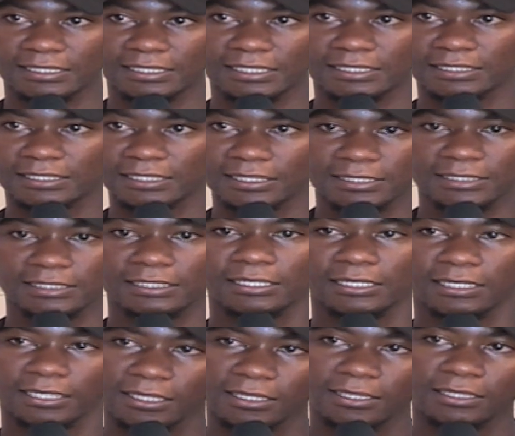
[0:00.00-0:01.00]
This needs
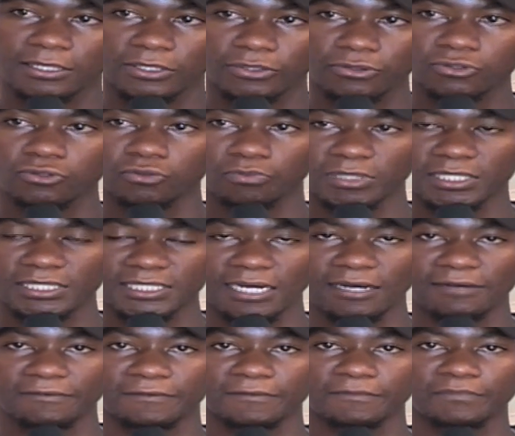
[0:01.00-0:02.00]
you to be
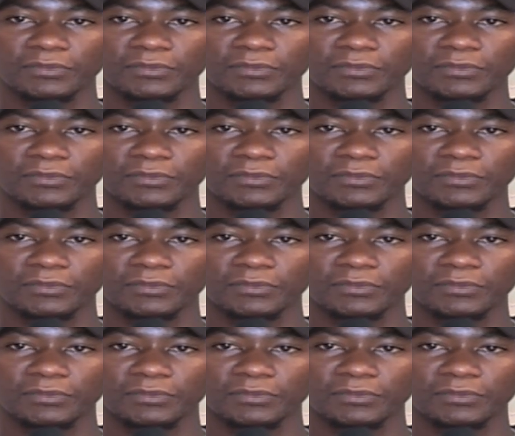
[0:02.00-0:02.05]
tough.